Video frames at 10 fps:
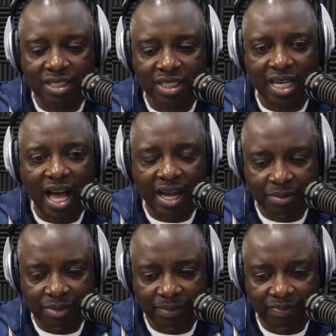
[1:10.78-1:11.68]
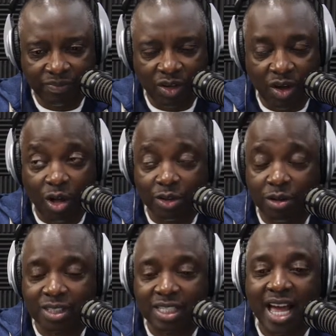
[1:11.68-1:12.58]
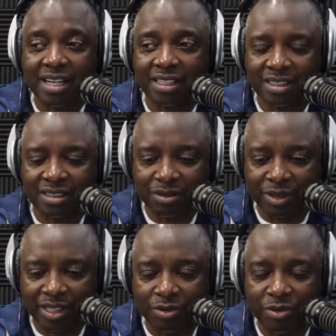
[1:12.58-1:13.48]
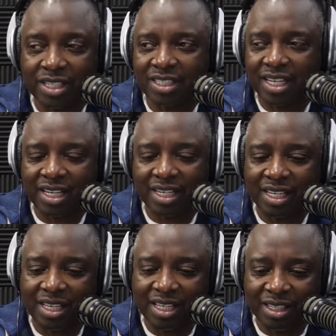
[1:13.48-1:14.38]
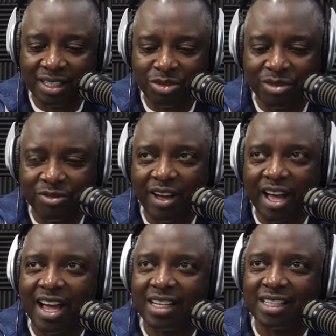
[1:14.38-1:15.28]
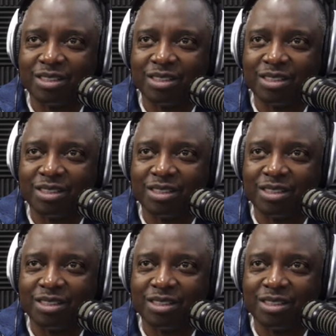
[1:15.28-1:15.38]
economy. Although China, where it originated, they're doing fine. There's